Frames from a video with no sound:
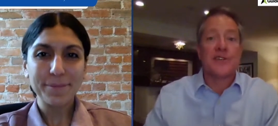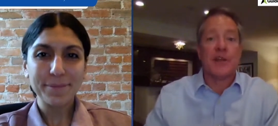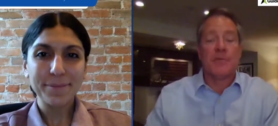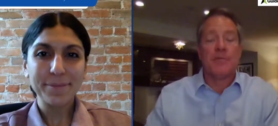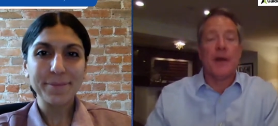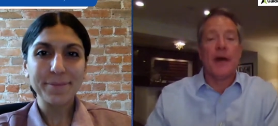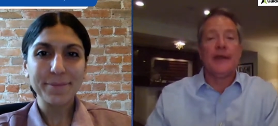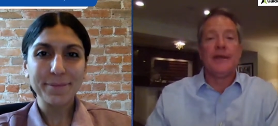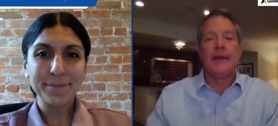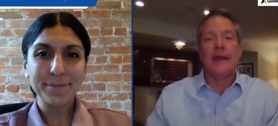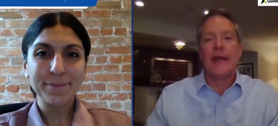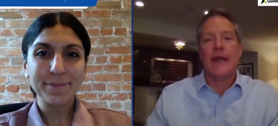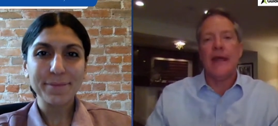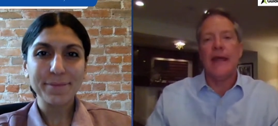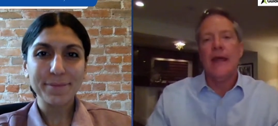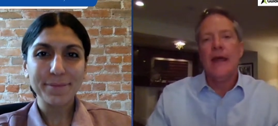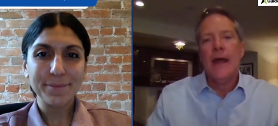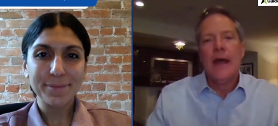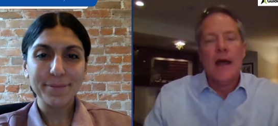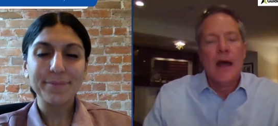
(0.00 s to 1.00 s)
Speaker 1: on
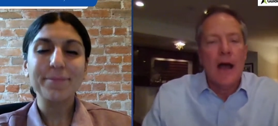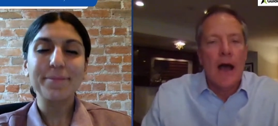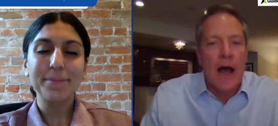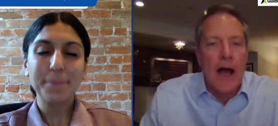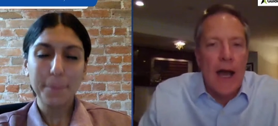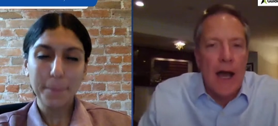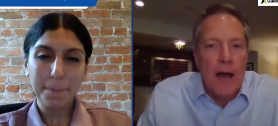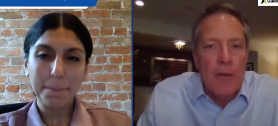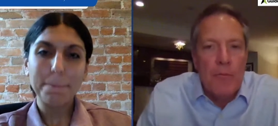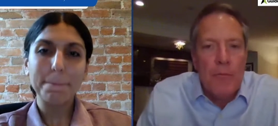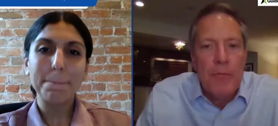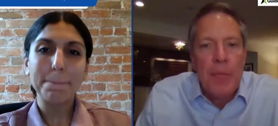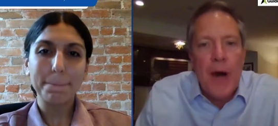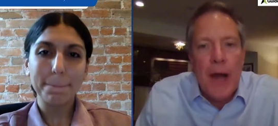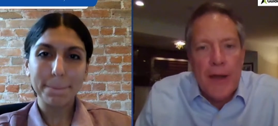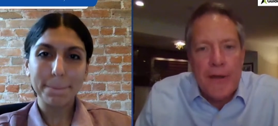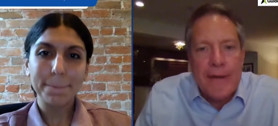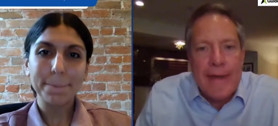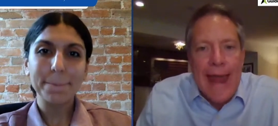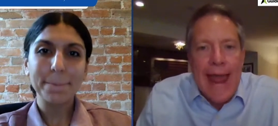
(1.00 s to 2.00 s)
Monday. Mm-hmm.
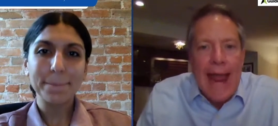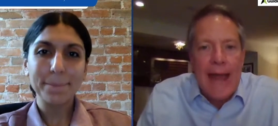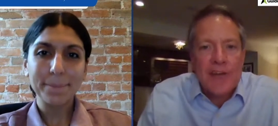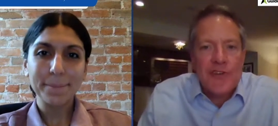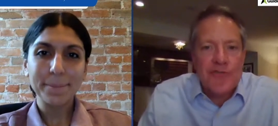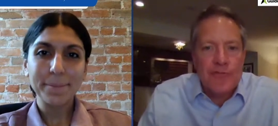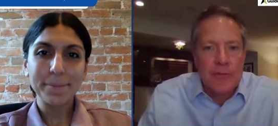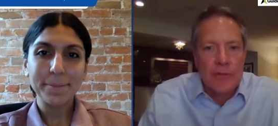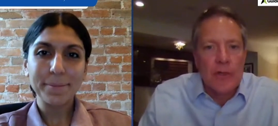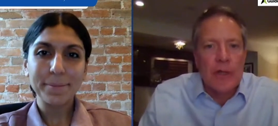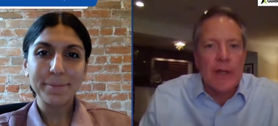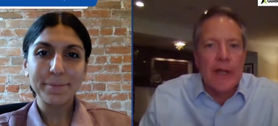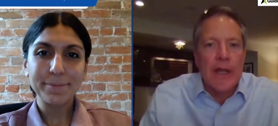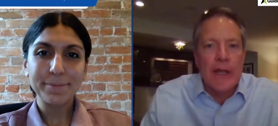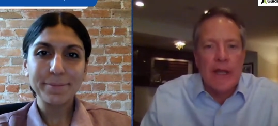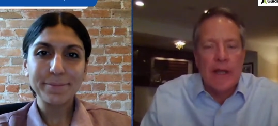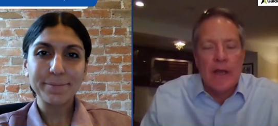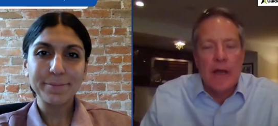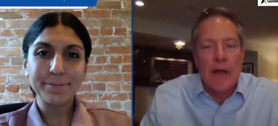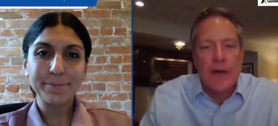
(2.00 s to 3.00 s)
But
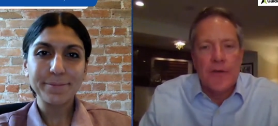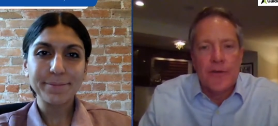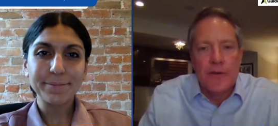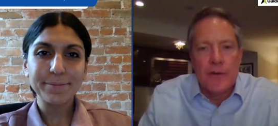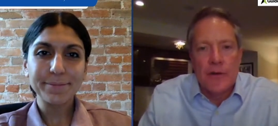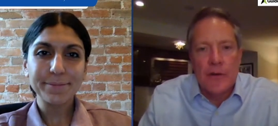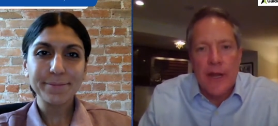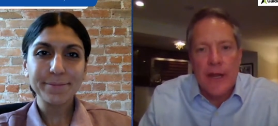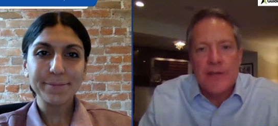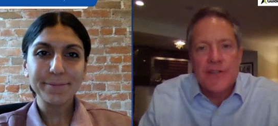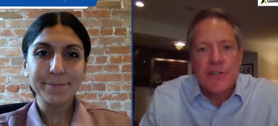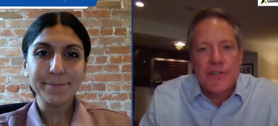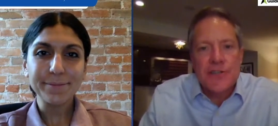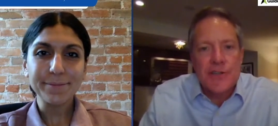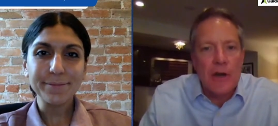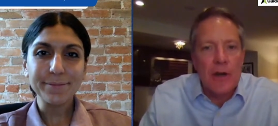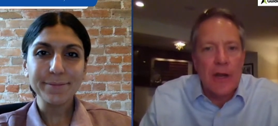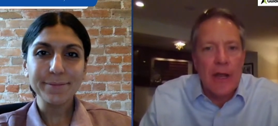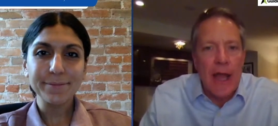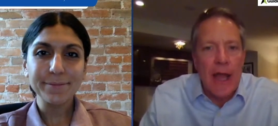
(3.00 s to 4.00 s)
naturally, under
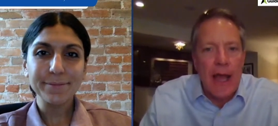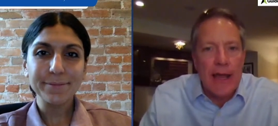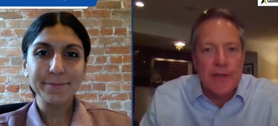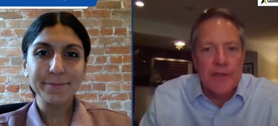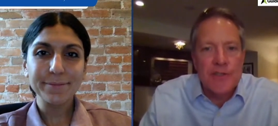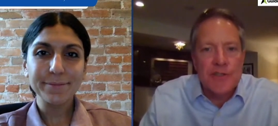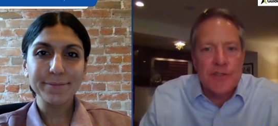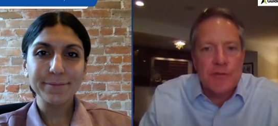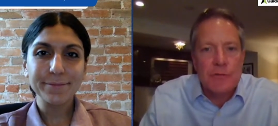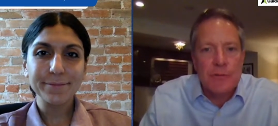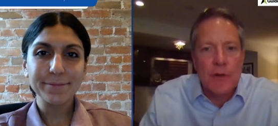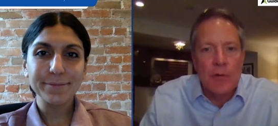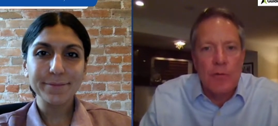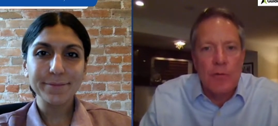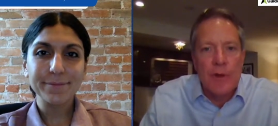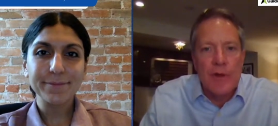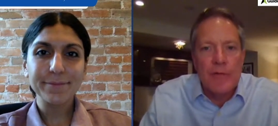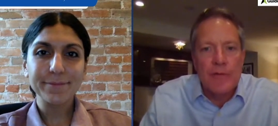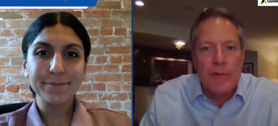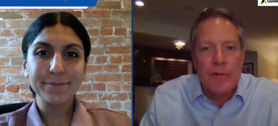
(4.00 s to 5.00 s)
HSR guidance, you know,
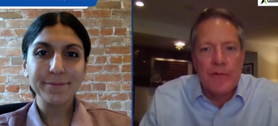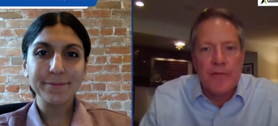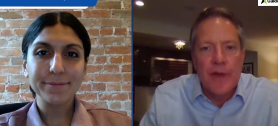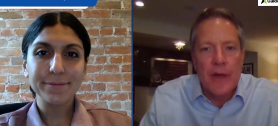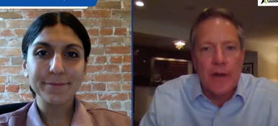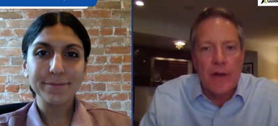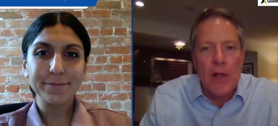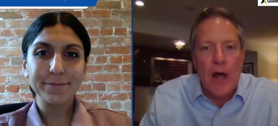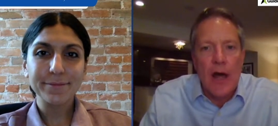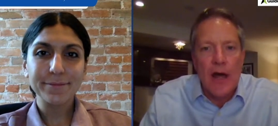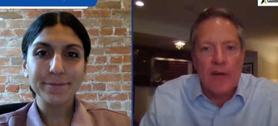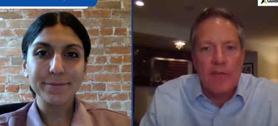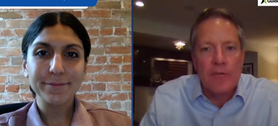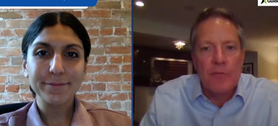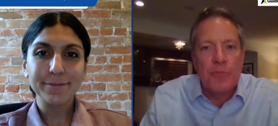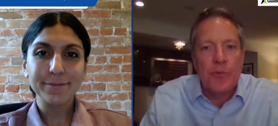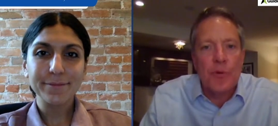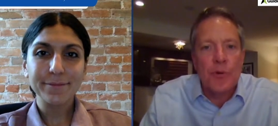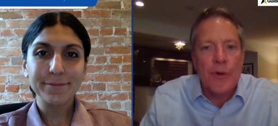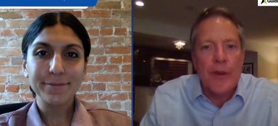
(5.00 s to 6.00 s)
we've done a lot of
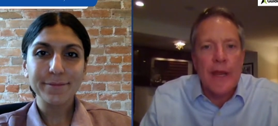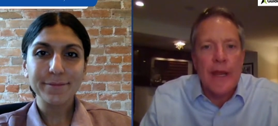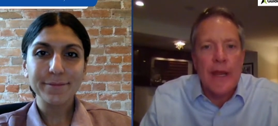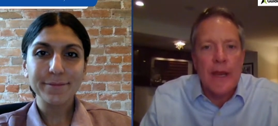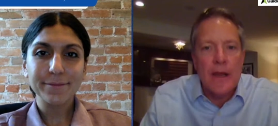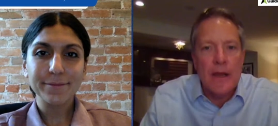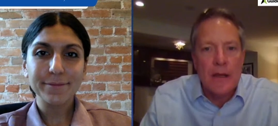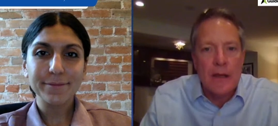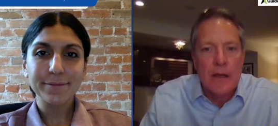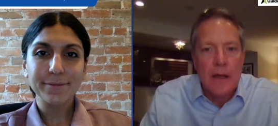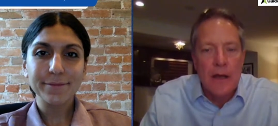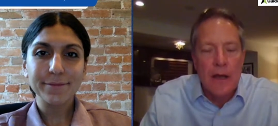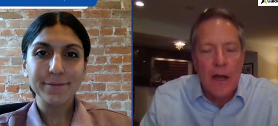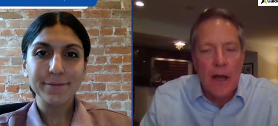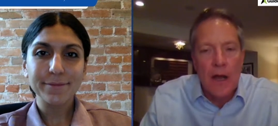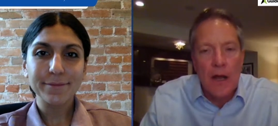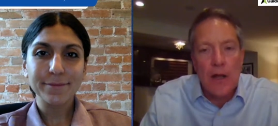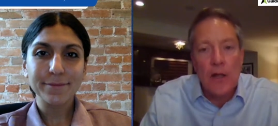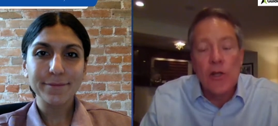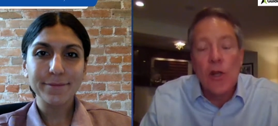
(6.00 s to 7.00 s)
pre-close
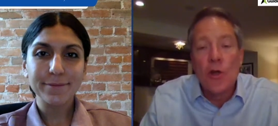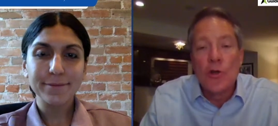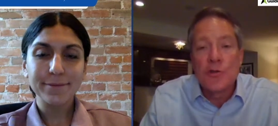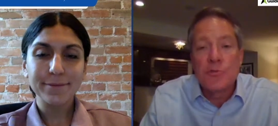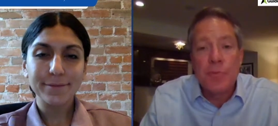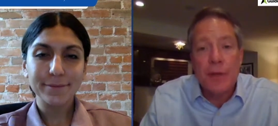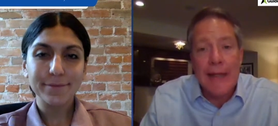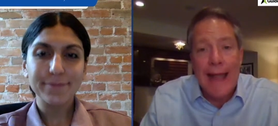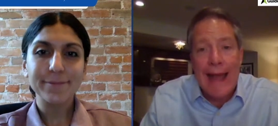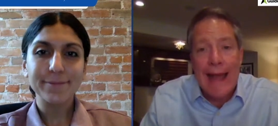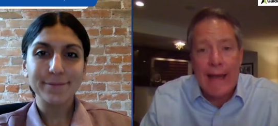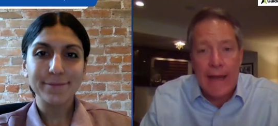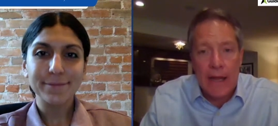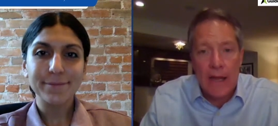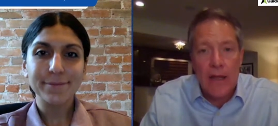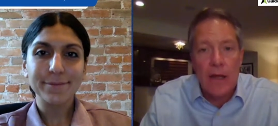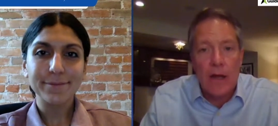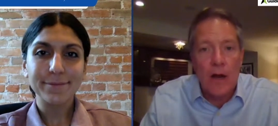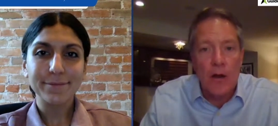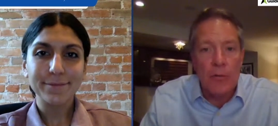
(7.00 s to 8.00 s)

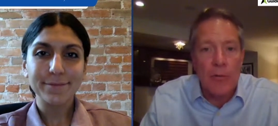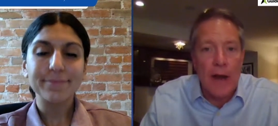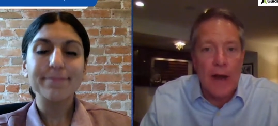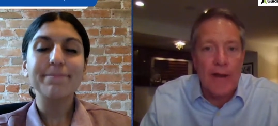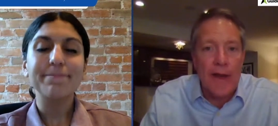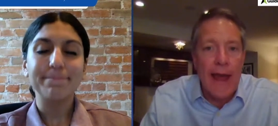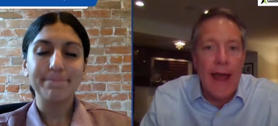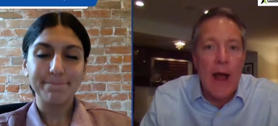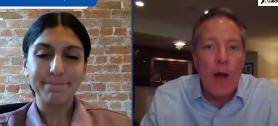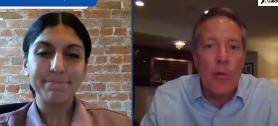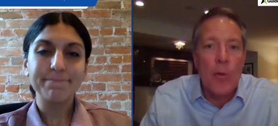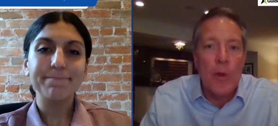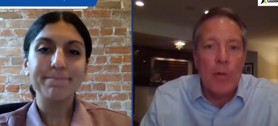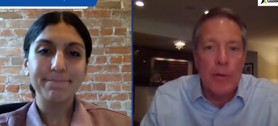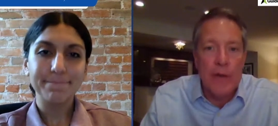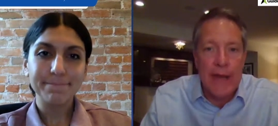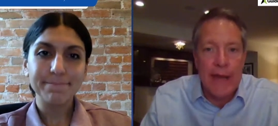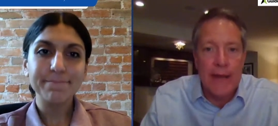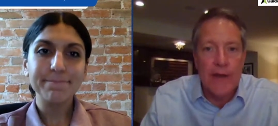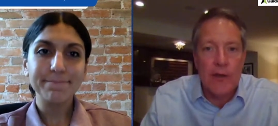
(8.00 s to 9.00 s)
planning around how we
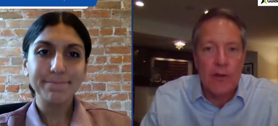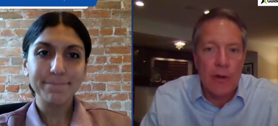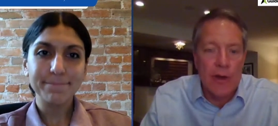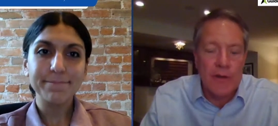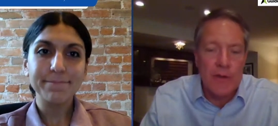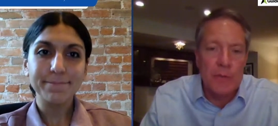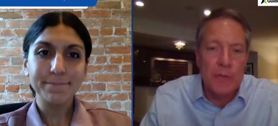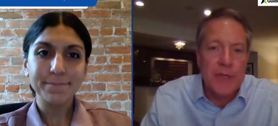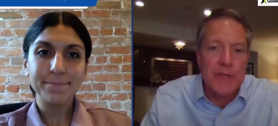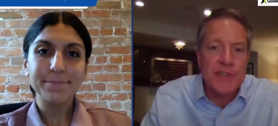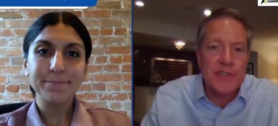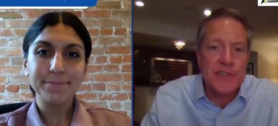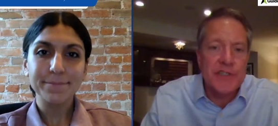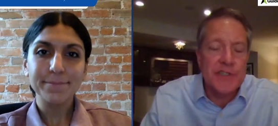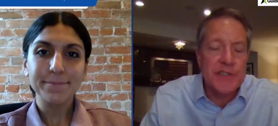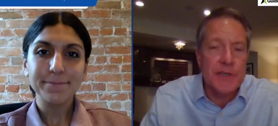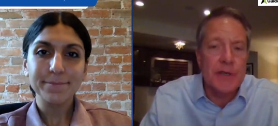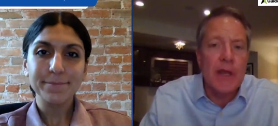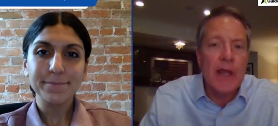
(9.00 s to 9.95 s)
would integrate the businesses.